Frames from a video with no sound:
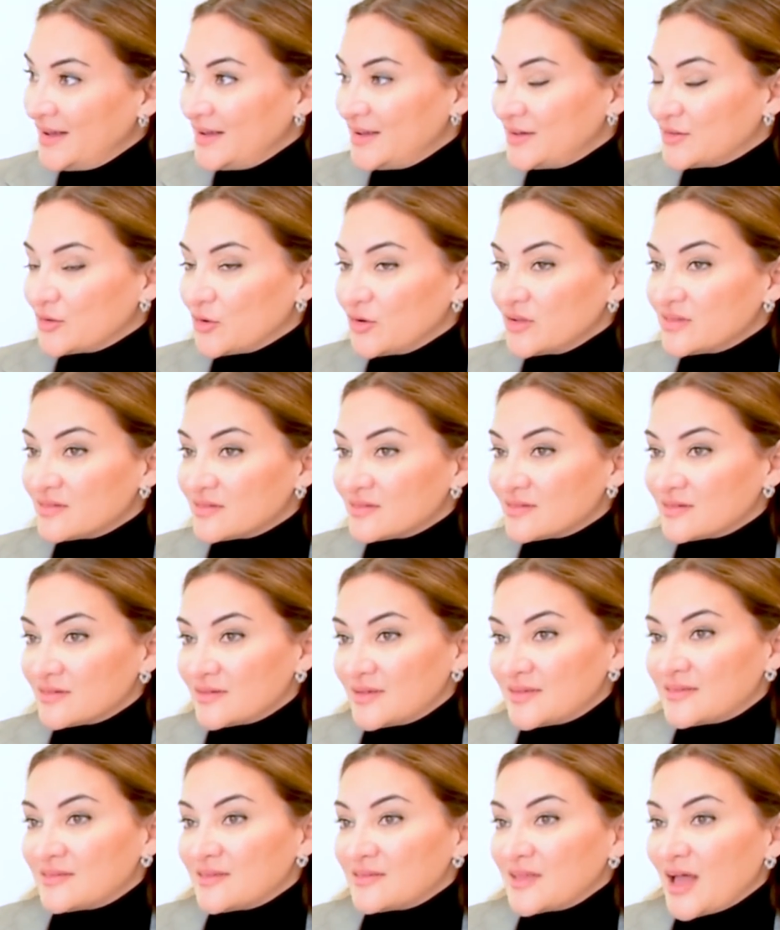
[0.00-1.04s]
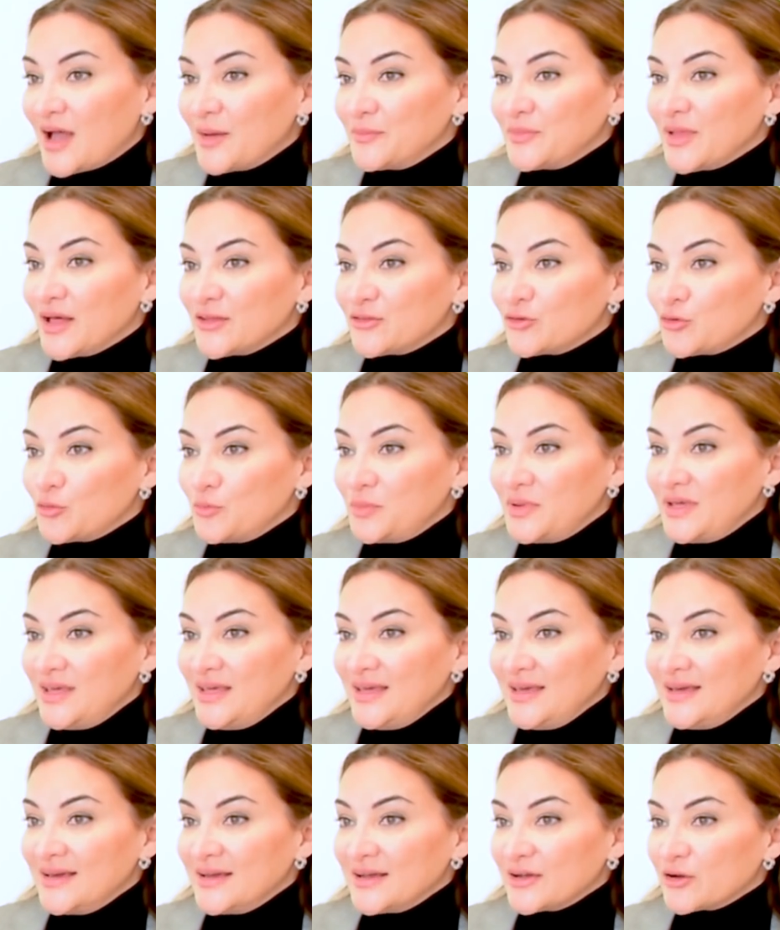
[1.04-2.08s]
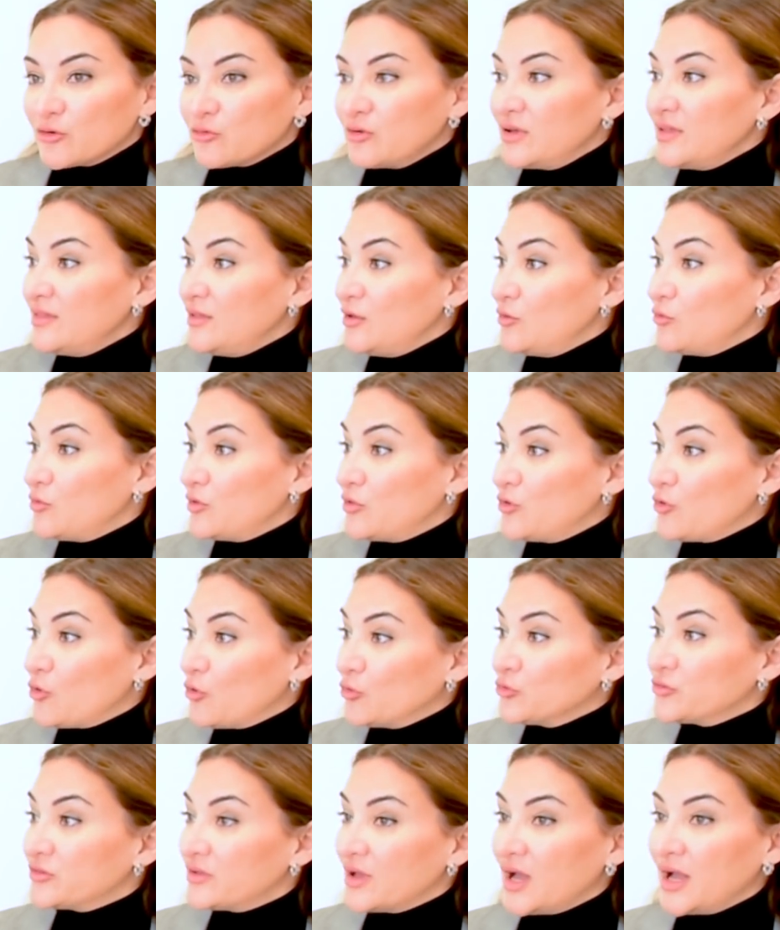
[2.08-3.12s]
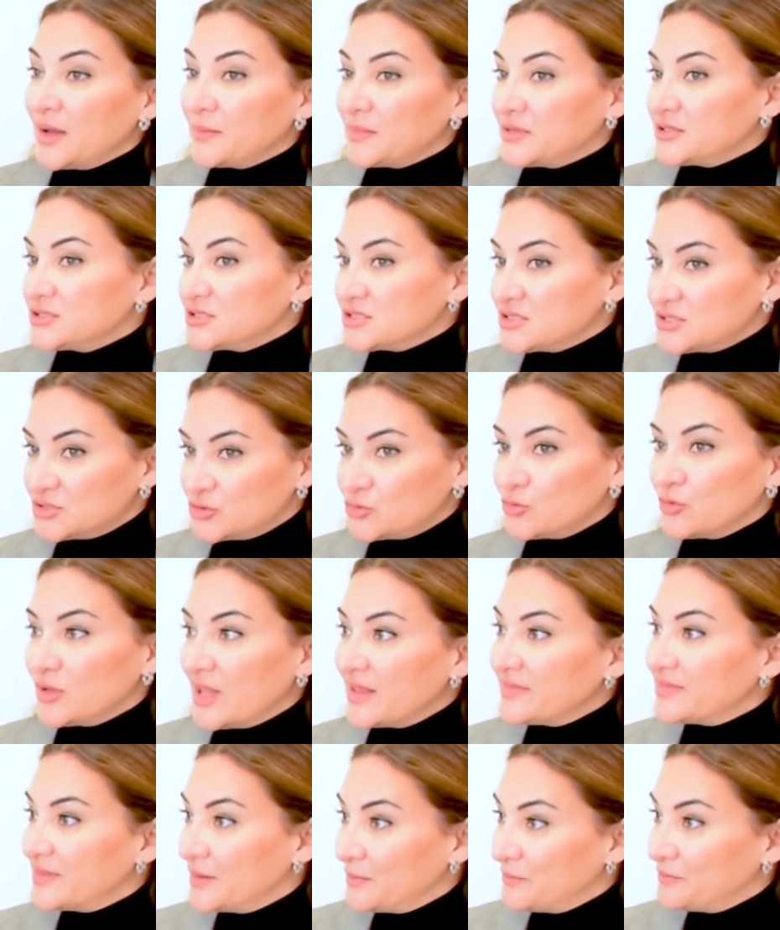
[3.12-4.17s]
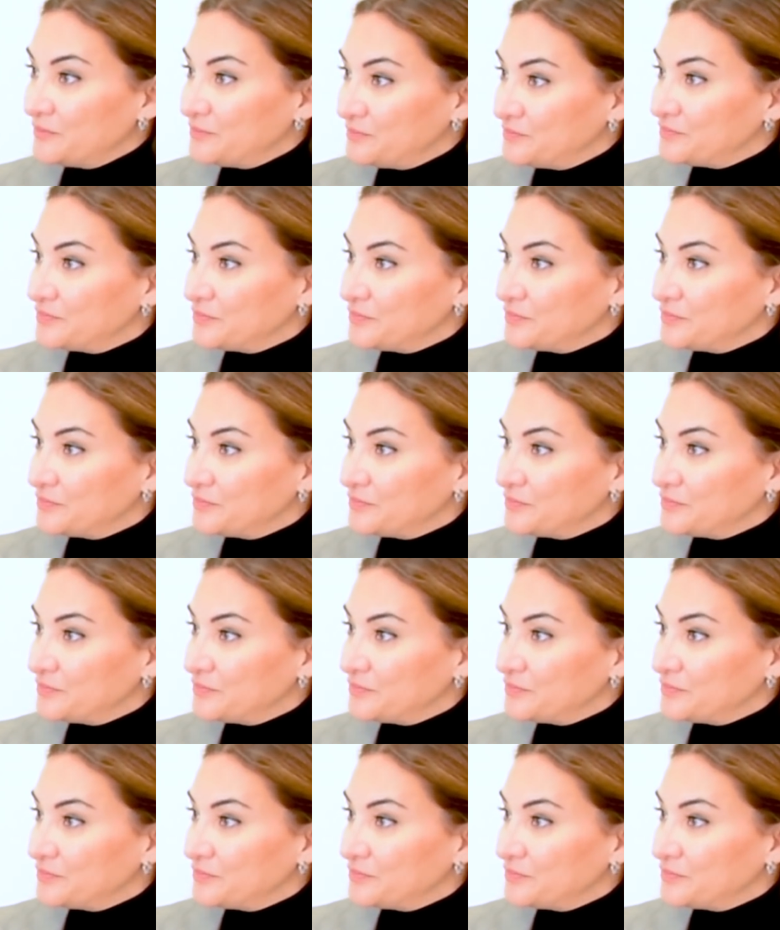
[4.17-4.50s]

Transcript: You know, it's, it's a time not to be greedy with your own time and just to let them